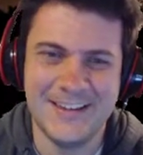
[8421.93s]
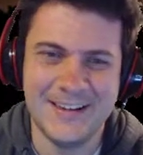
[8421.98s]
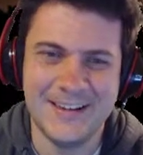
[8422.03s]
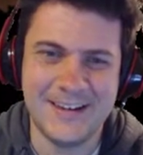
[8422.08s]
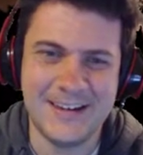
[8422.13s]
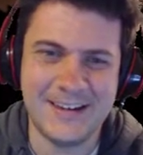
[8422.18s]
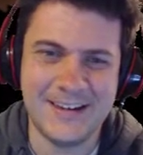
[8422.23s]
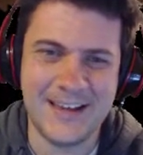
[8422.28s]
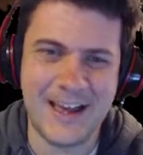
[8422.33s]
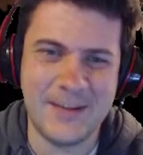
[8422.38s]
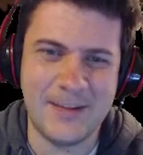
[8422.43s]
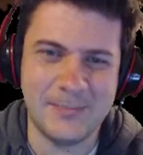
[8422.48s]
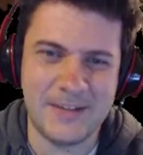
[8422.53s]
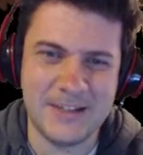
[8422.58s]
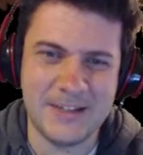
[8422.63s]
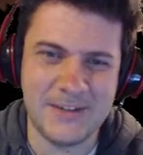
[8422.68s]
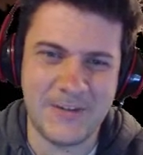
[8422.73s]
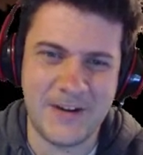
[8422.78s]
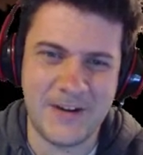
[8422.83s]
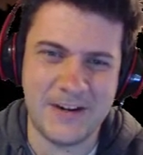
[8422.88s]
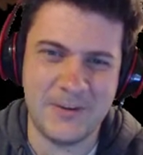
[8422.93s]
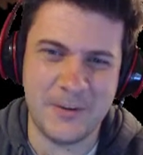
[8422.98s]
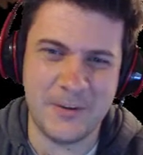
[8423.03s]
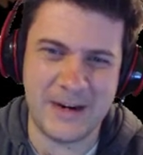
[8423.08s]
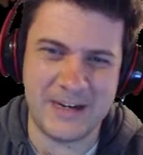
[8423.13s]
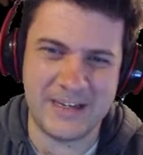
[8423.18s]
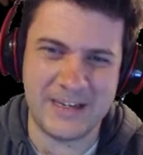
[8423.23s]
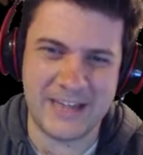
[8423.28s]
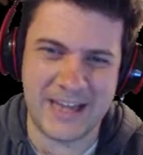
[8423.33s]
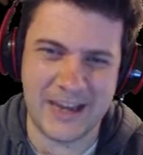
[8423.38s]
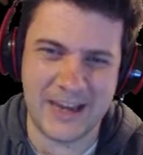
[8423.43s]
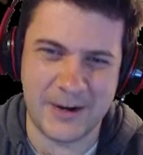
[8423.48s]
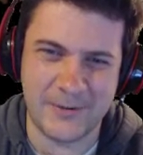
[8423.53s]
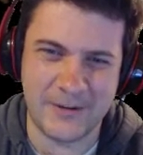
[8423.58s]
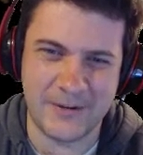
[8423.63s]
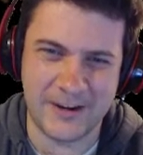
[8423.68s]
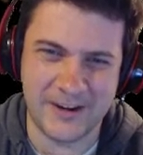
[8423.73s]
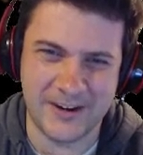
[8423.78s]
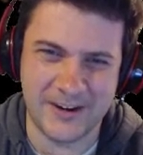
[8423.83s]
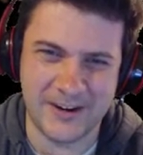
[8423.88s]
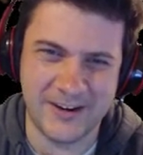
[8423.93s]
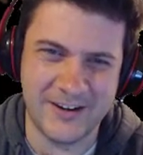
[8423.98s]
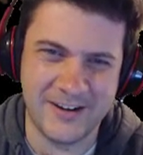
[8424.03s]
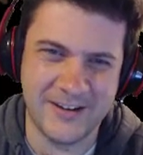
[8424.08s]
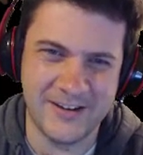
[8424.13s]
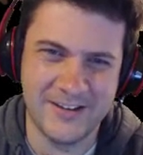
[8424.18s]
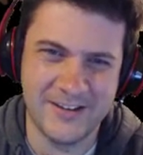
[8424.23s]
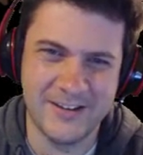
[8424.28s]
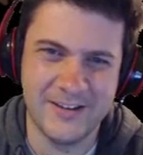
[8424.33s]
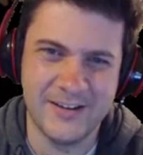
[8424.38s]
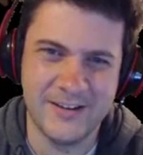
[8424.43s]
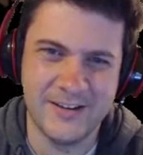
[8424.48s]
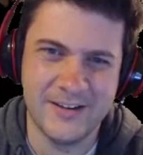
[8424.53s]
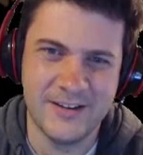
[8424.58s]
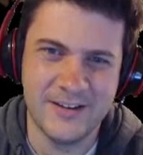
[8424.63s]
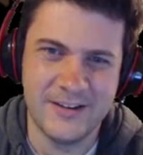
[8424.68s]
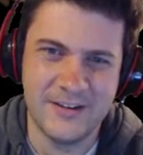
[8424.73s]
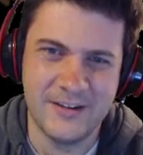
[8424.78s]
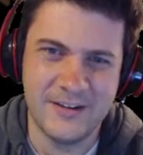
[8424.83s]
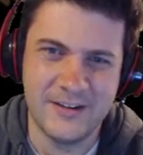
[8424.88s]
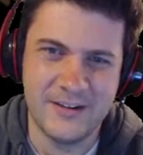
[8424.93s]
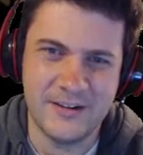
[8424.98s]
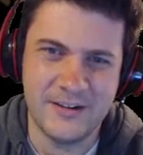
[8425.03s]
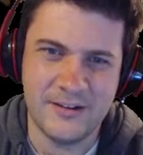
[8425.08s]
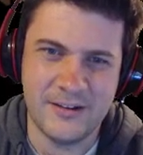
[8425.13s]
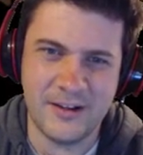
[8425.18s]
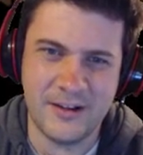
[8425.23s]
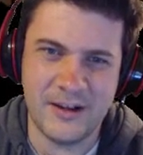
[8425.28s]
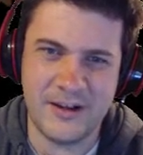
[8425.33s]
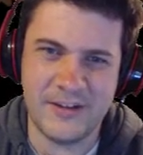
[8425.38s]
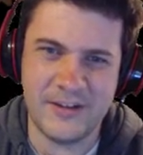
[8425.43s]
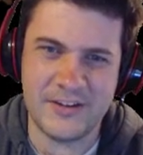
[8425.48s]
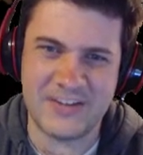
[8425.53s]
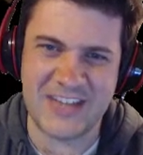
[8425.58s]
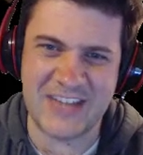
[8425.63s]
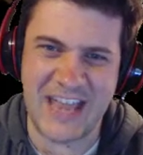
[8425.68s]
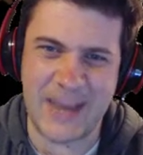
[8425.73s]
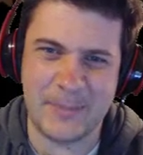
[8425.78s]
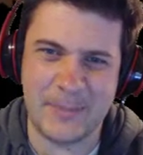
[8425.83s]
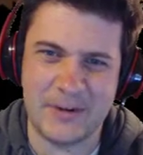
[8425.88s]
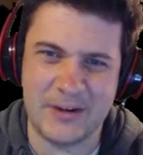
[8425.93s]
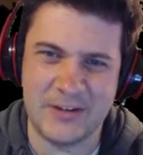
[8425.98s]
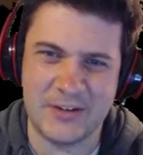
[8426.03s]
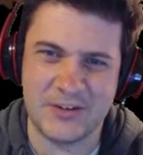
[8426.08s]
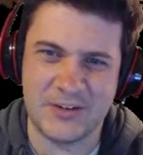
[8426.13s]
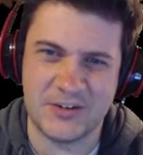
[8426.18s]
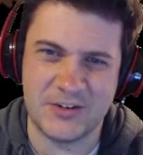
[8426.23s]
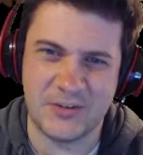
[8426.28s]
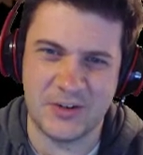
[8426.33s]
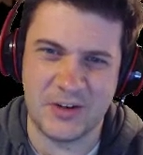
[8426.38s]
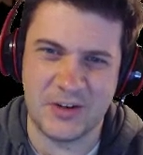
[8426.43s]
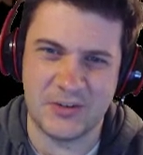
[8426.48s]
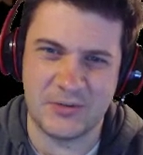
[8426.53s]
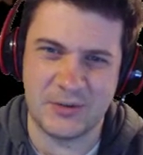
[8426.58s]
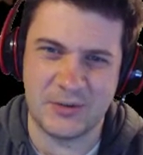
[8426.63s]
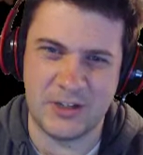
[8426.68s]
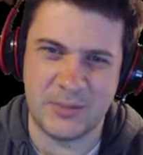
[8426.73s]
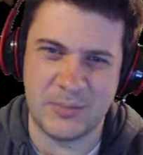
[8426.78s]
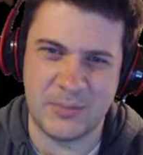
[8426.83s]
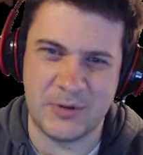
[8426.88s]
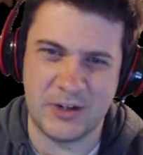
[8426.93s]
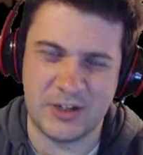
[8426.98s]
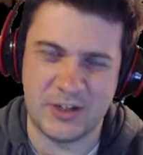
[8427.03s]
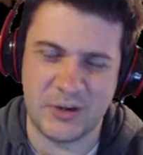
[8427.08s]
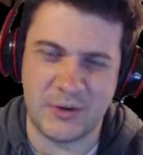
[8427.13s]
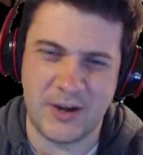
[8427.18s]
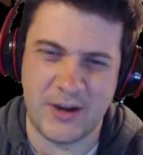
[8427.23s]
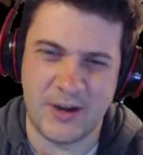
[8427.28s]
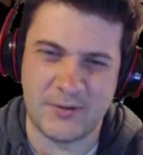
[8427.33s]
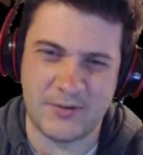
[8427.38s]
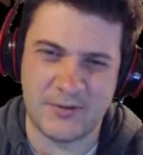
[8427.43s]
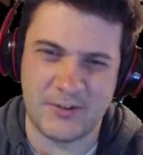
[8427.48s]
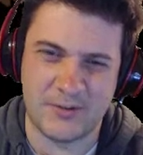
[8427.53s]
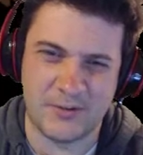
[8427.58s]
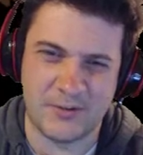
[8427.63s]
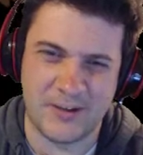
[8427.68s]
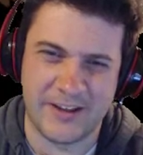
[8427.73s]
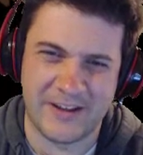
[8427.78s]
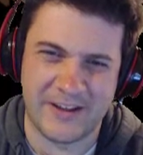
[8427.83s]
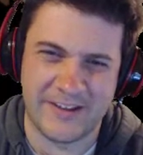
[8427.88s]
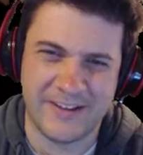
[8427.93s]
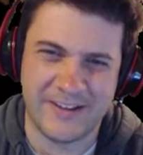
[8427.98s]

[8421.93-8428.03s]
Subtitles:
Come, let's find a way to get out of here. All this happiness and joy is really putting you off too, huh?